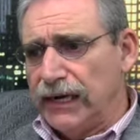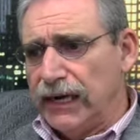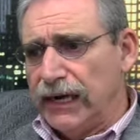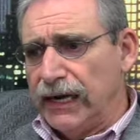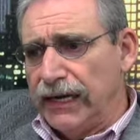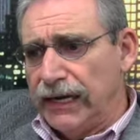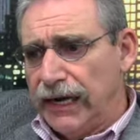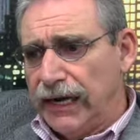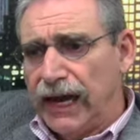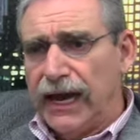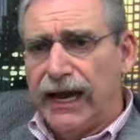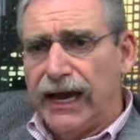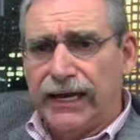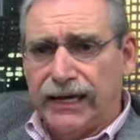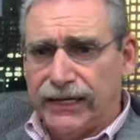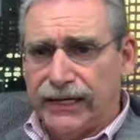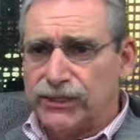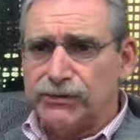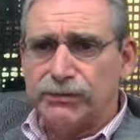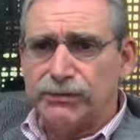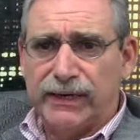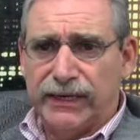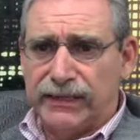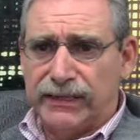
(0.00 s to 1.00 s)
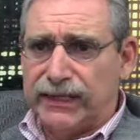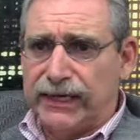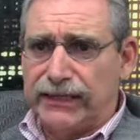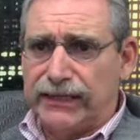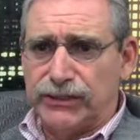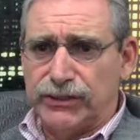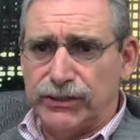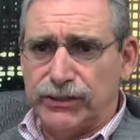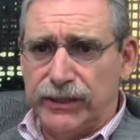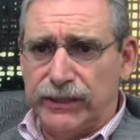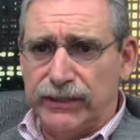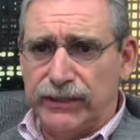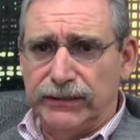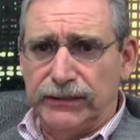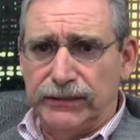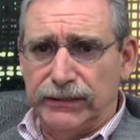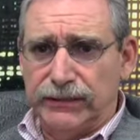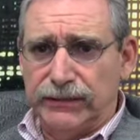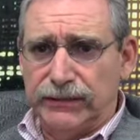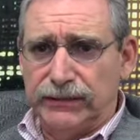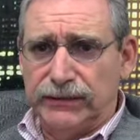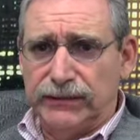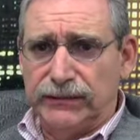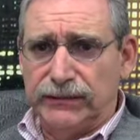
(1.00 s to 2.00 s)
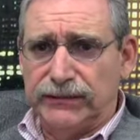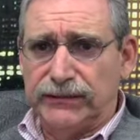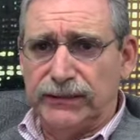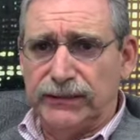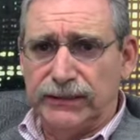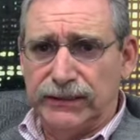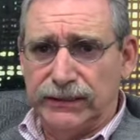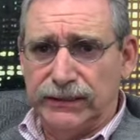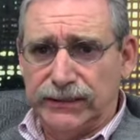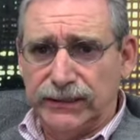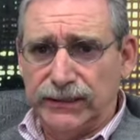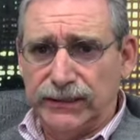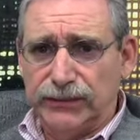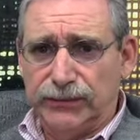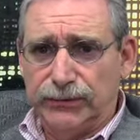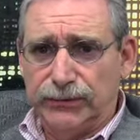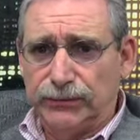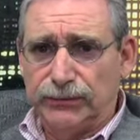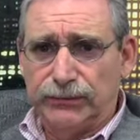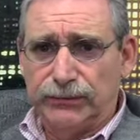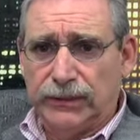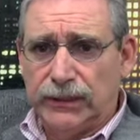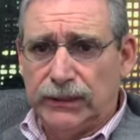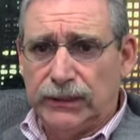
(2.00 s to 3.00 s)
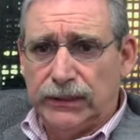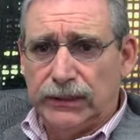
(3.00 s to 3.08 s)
I expect that trend to continue.